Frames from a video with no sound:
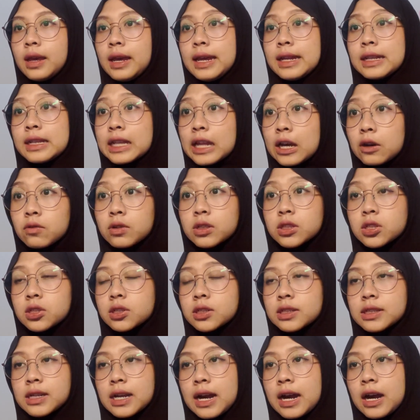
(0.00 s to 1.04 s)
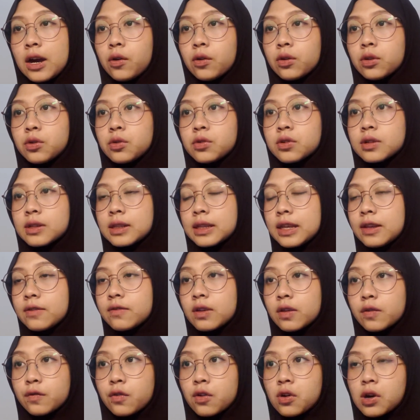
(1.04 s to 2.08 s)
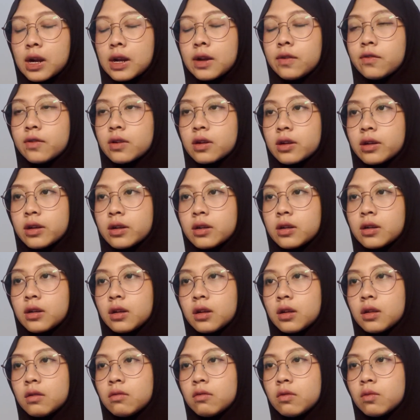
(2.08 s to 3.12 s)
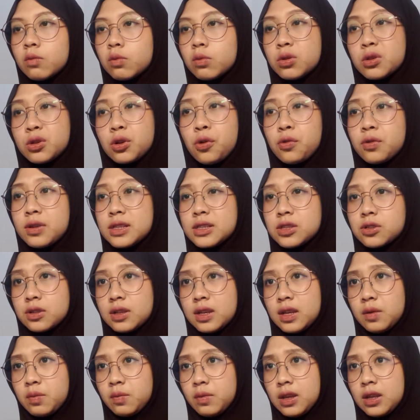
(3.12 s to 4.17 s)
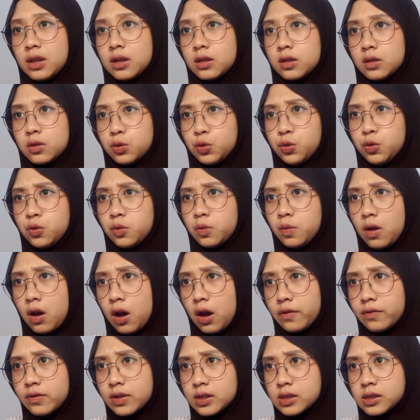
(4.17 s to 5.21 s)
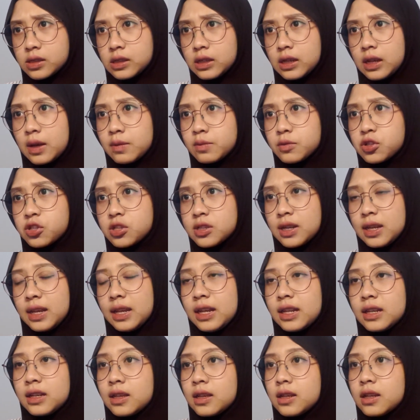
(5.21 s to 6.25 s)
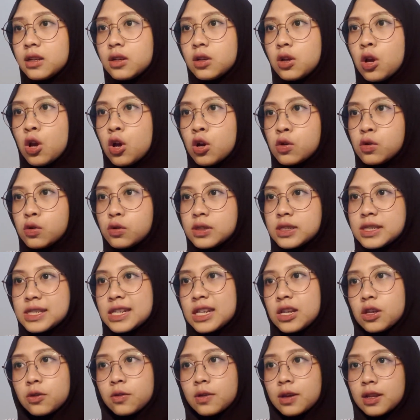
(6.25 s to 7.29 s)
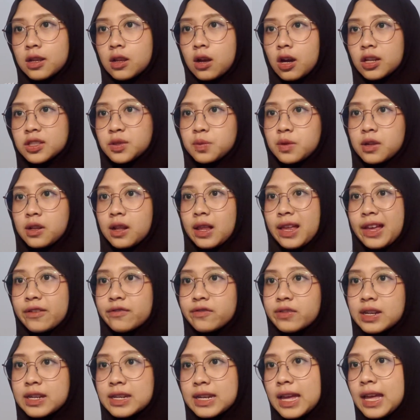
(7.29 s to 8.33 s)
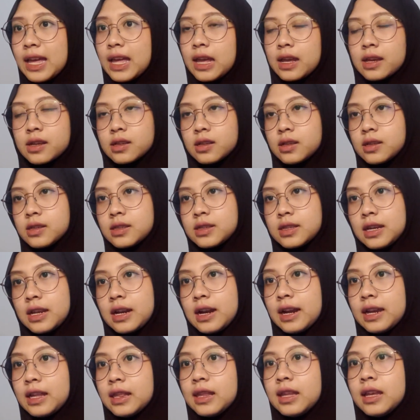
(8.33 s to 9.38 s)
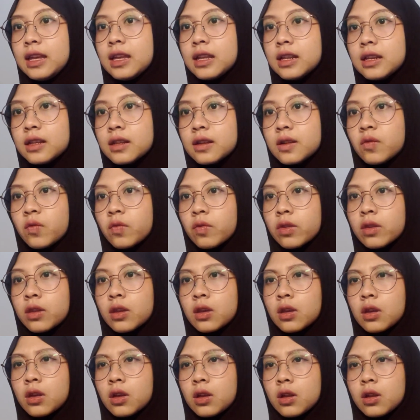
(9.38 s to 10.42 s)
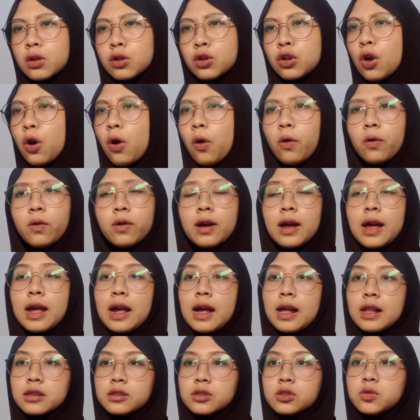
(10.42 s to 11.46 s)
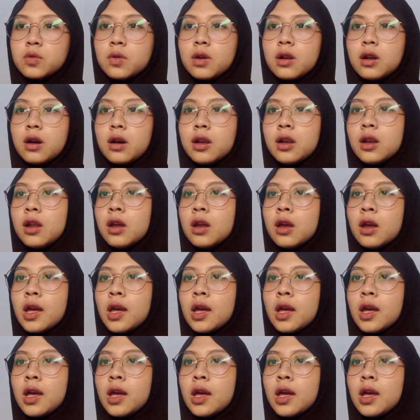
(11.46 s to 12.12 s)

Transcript: And now it turns out you're leaving forever. But no need to keep me in the loop, obviously. I'm just the idiot who see you in hospital every day, said Eileen. No, Alice went on.